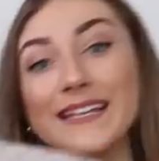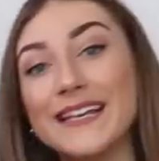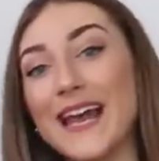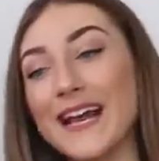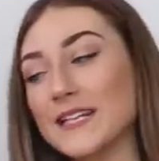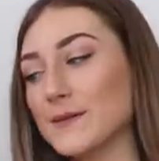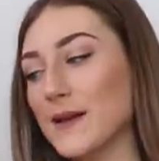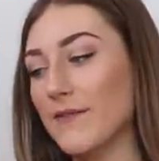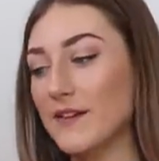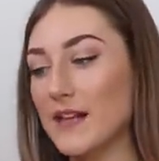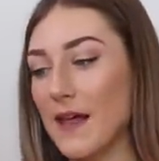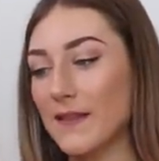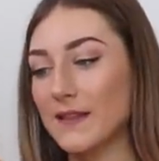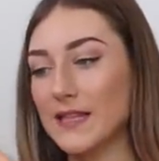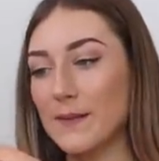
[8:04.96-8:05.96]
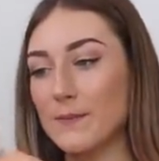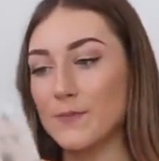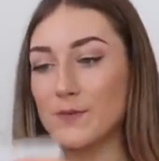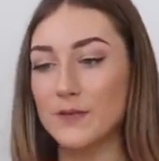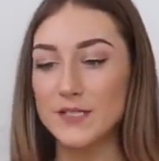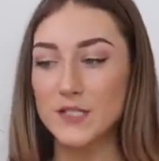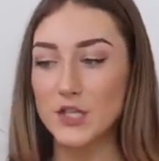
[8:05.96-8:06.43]
Next we have another
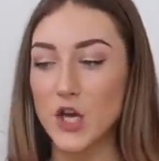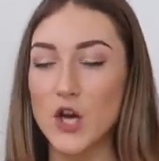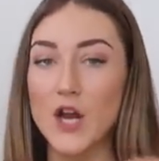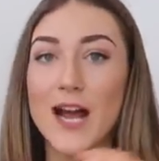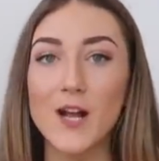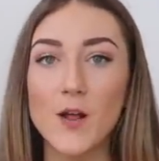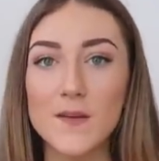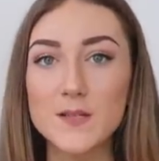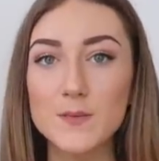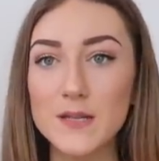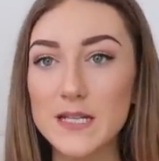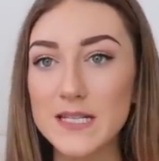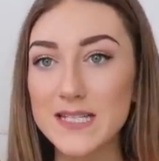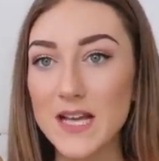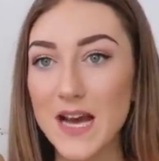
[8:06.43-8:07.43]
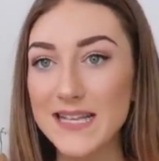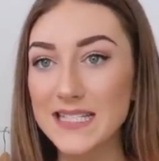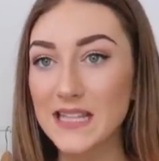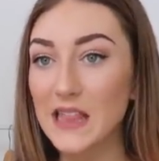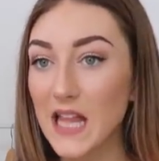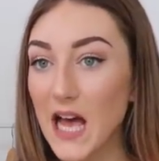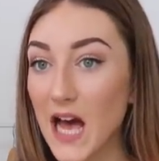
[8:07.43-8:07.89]
leopard print skirt. I got this one in a size
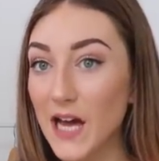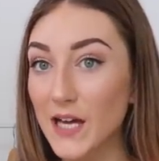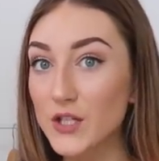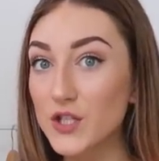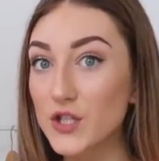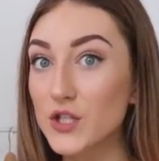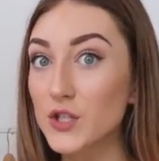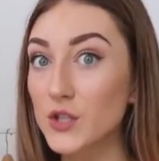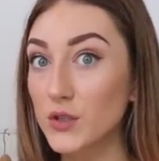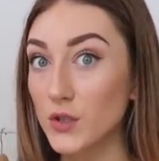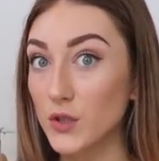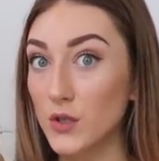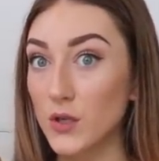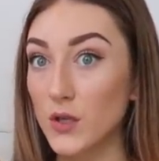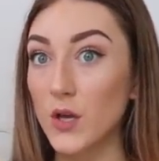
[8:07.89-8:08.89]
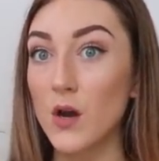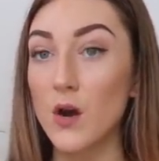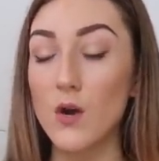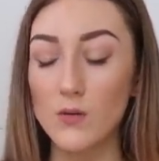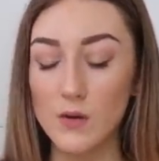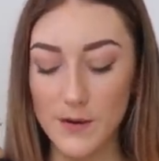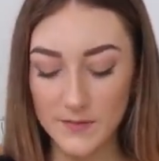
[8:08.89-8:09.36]
large.
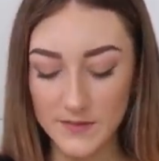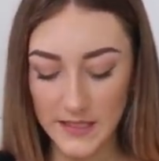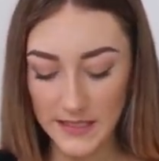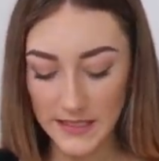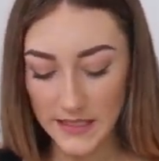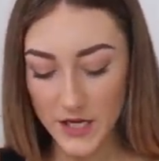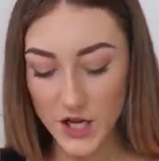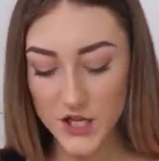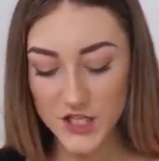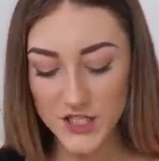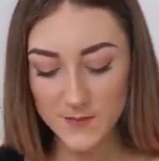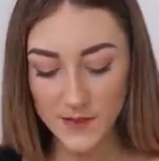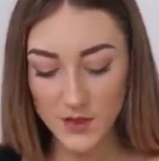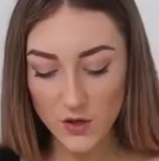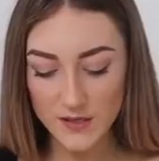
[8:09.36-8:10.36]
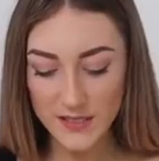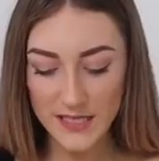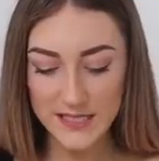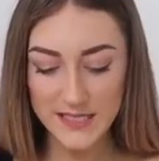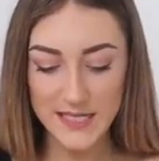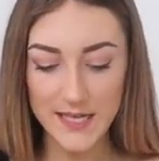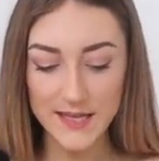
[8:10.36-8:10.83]
Hold up a second. Just because
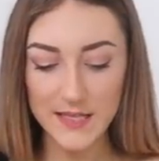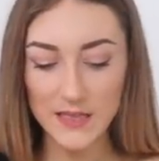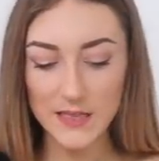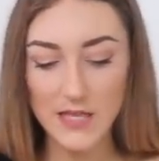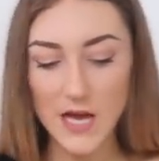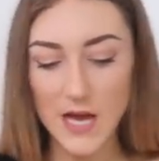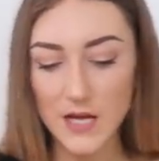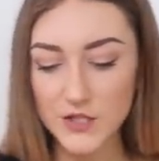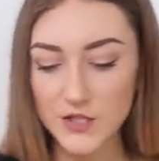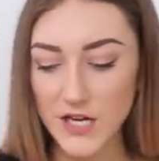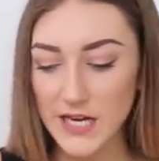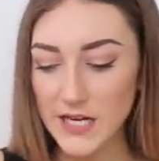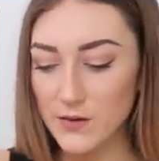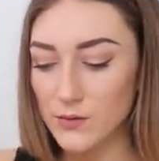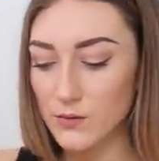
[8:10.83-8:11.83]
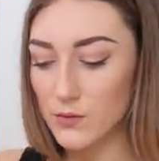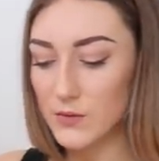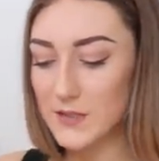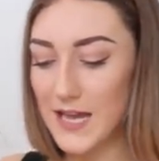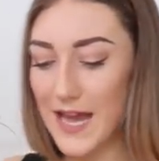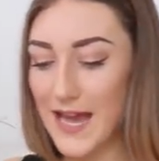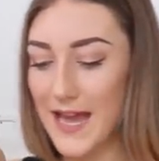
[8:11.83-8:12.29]
it said the large
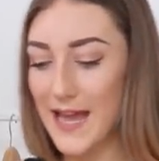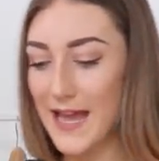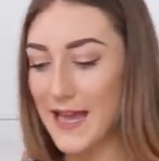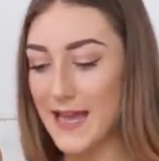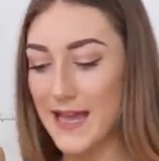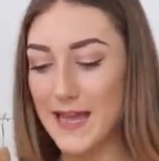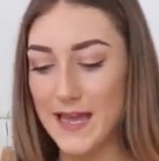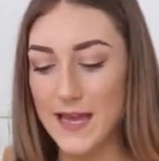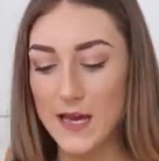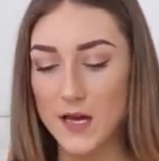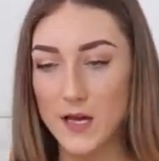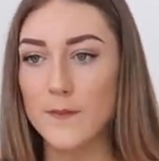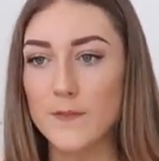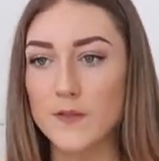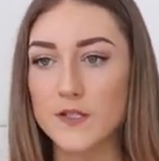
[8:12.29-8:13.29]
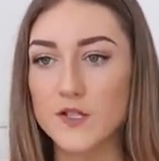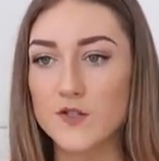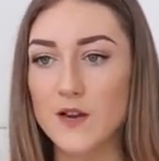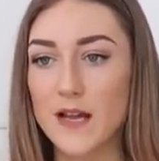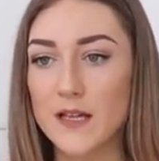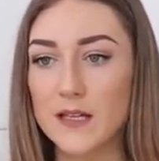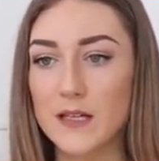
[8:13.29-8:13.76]
equaled a
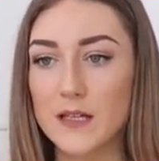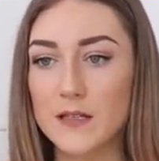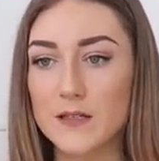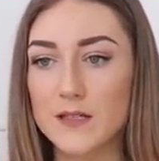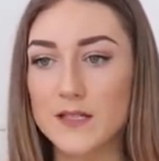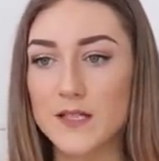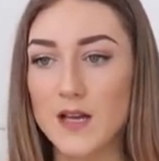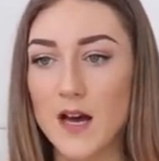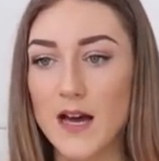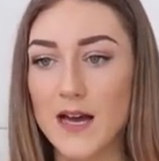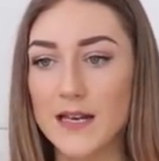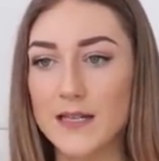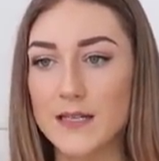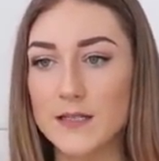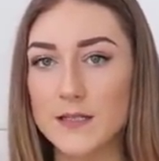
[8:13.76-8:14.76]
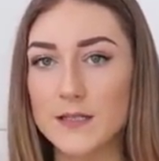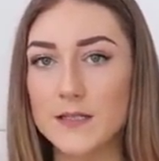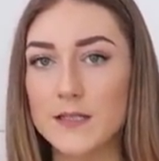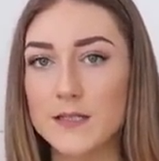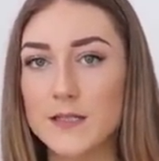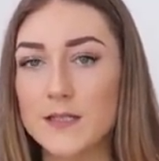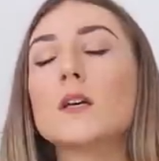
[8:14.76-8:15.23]
Australian
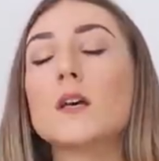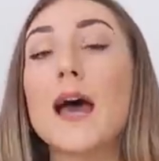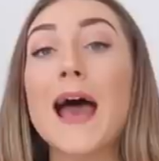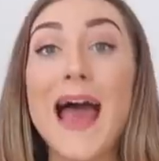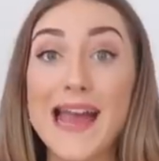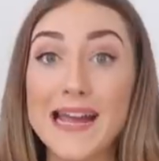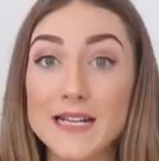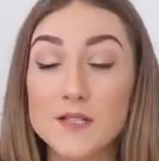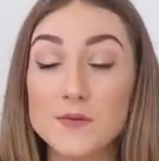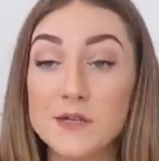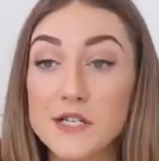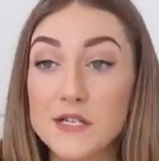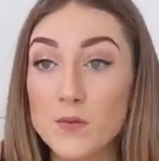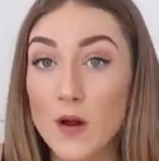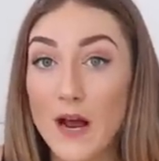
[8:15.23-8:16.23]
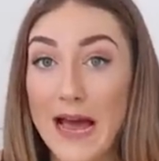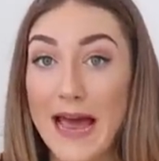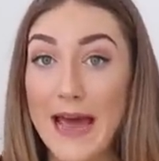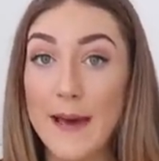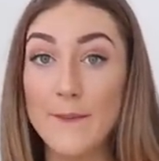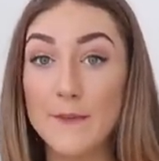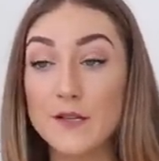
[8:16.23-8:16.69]
size 8, which is what I
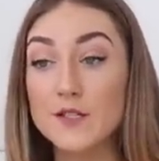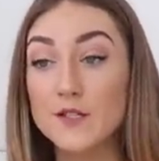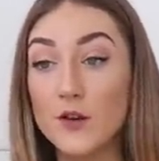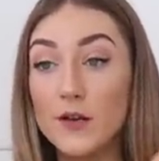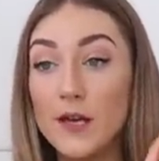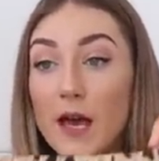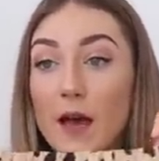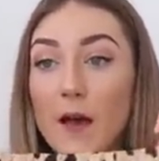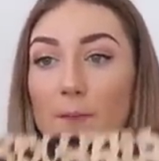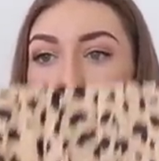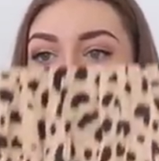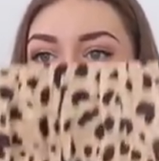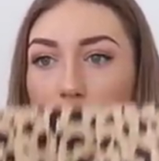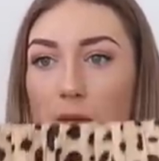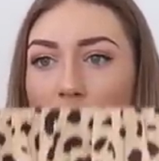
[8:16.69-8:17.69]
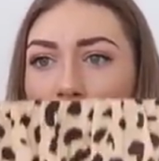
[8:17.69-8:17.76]
am, so yeah.